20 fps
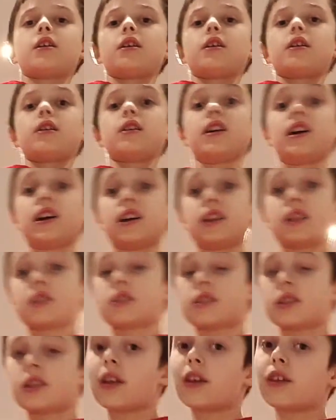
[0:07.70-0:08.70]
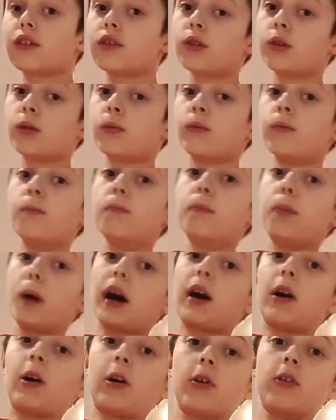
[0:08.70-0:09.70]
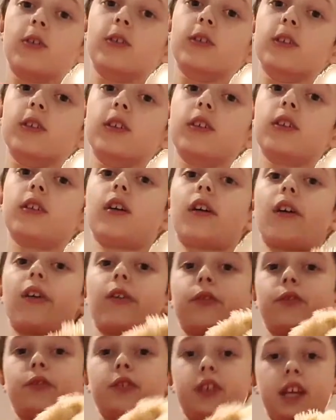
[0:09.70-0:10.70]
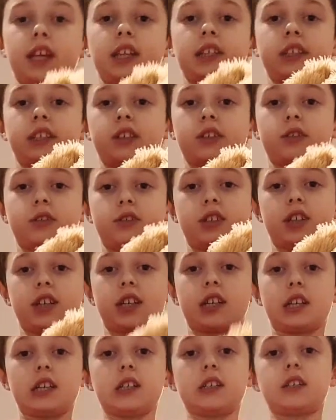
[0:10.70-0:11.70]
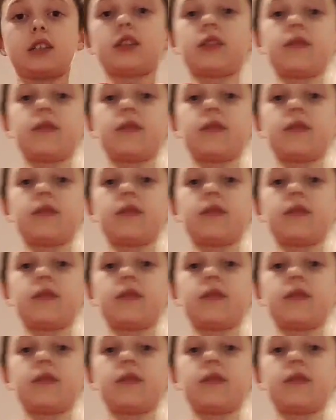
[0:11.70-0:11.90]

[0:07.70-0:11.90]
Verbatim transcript: Yes, the battle of these two guys.